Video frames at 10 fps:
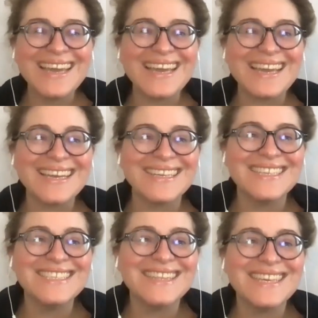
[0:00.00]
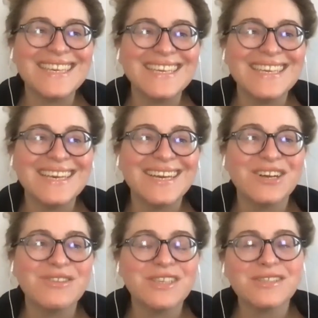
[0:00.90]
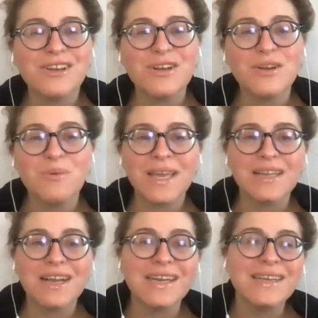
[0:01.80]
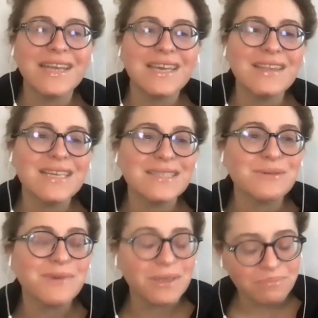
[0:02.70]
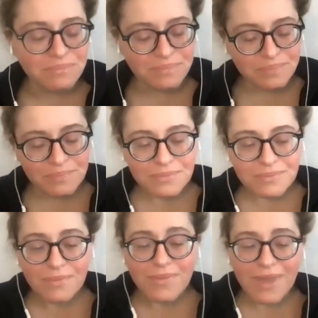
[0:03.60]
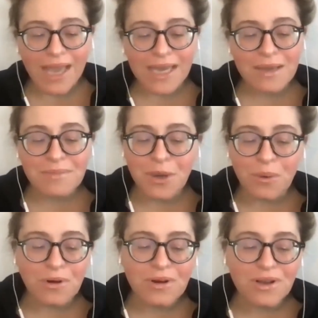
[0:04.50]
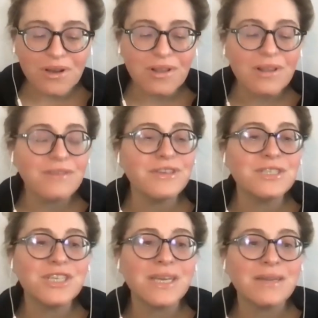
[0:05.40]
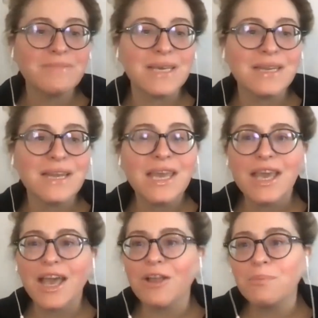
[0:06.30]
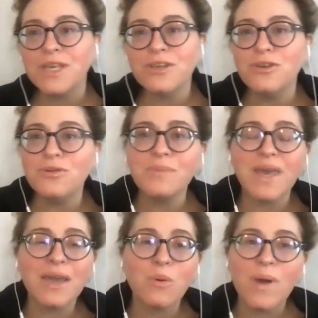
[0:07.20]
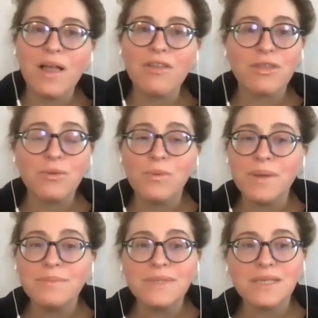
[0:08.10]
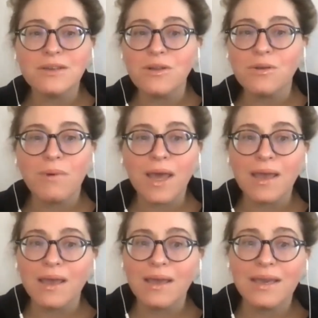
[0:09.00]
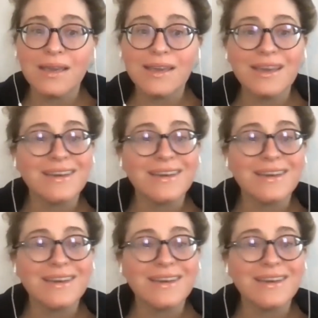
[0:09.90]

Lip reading: And the song went kind of like this. It went, I am the oracle of enchantment, helping you make wealth the whimsical way.